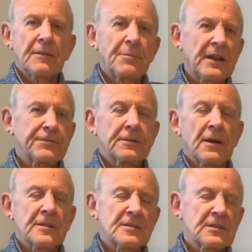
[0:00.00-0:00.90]

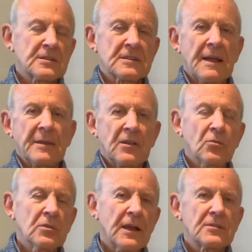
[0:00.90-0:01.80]
butterflies in the stomach,
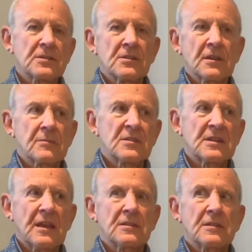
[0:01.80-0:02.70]
all those
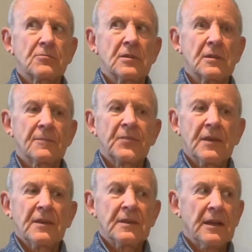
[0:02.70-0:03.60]
circumstances when you're,
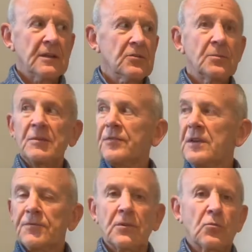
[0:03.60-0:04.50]
a little bit
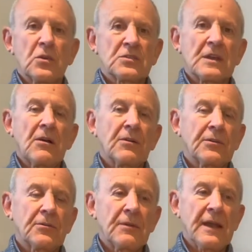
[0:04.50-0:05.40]
fearful of what's going on
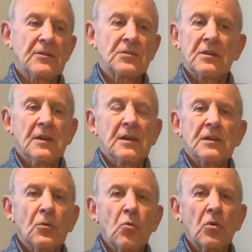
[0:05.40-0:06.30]
around you.
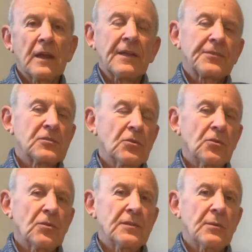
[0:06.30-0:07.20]
You walk out the
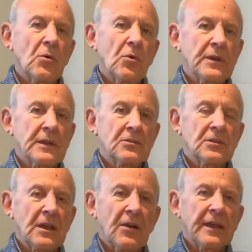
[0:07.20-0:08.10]
door in the morning and you're
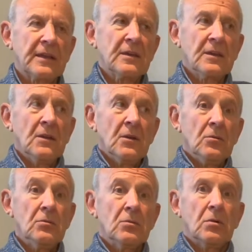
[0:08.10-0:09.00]
going,
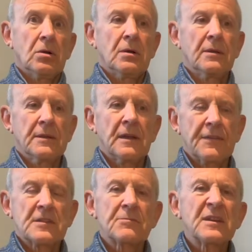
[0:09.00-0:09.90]
ooh,
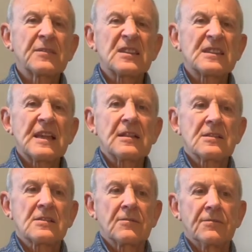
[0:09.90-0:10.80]
there's a bit of a
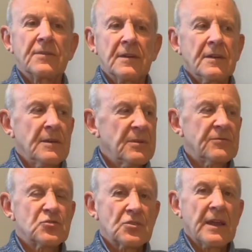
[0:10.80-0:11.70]
sense of, bit
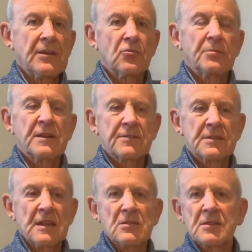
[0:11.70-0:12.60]
of dread or a bit of
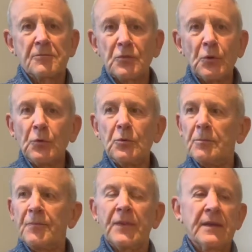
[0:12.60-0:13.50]
sense of
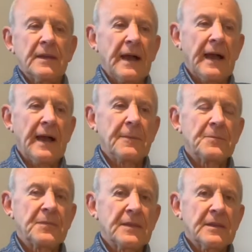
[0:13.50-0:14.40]
doom,
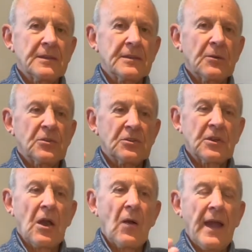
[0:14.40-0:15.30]
when you
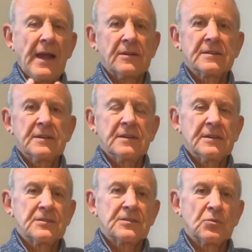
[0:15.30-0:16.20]
go out
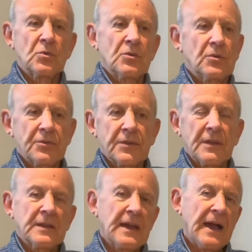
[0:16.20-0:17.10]
into the world.
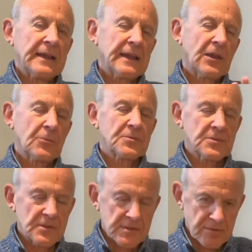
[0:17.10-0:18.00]
Garlic helps
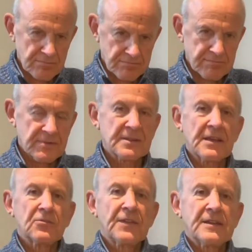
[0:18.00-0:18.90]
just
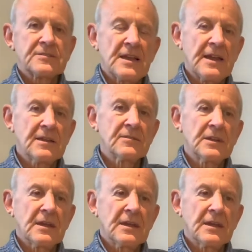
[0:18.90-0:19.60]
settle that down